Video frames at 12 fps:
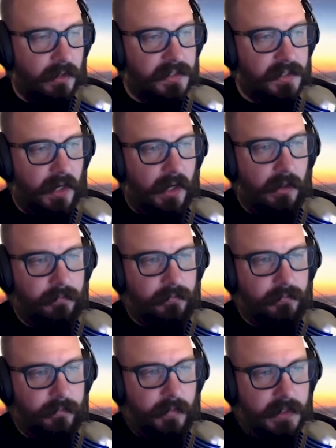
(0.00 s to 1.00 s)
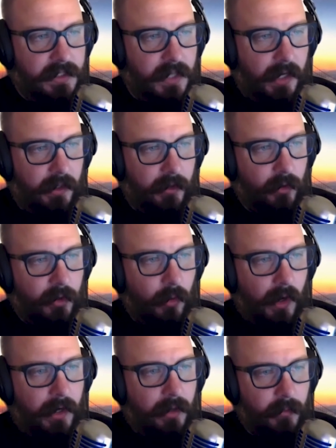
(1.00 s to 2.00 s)
on style and
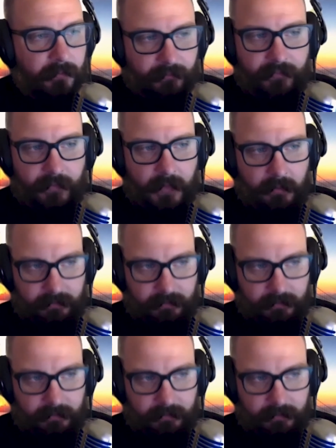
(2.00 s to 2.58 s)
requirement. Yeah.